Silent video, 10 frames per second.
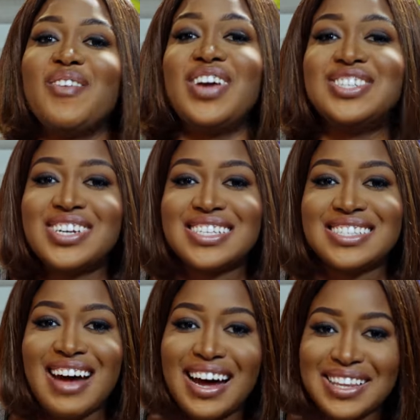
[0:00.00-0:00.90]
innovation
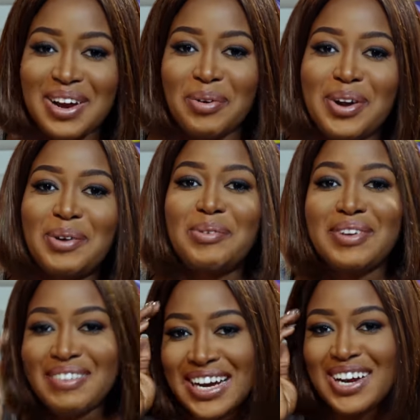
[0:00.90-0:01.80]
is still out there. We,
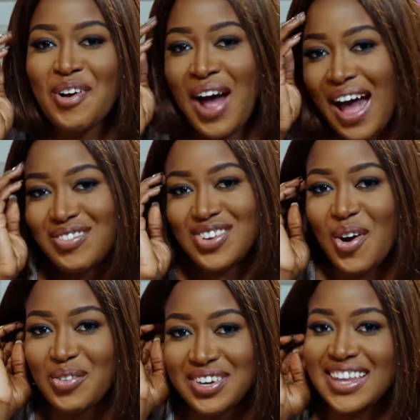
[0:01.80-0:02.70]
we really don't have
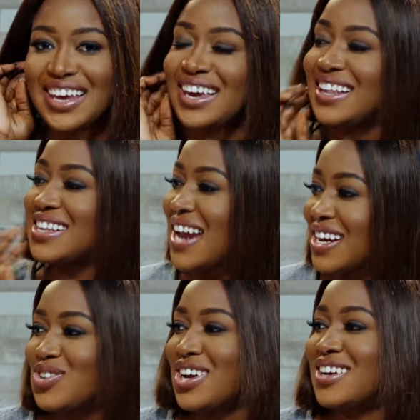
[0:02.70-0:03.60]
to overthink it. The
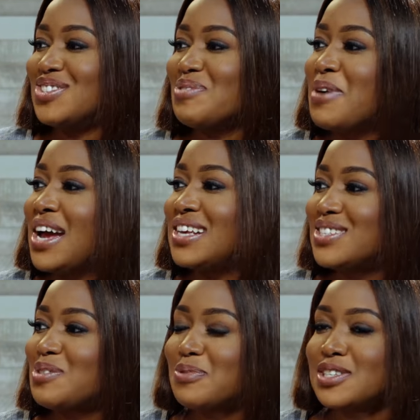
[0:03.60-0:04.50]
Nigerian mm-hmm. consumer
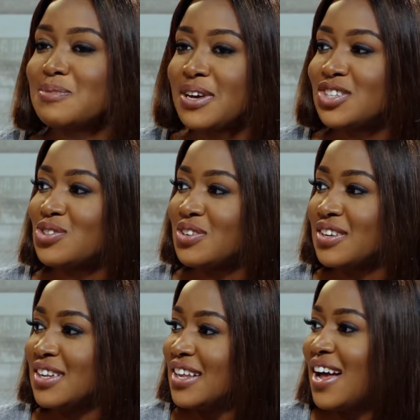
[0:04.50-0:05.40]
is super
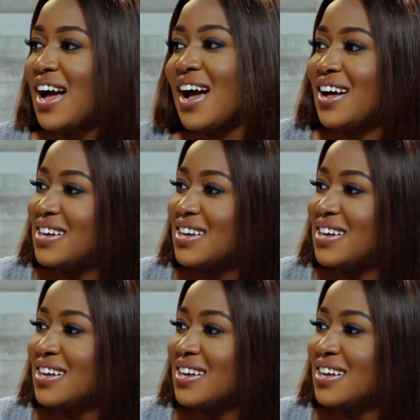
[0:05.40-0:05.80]
special. Simple.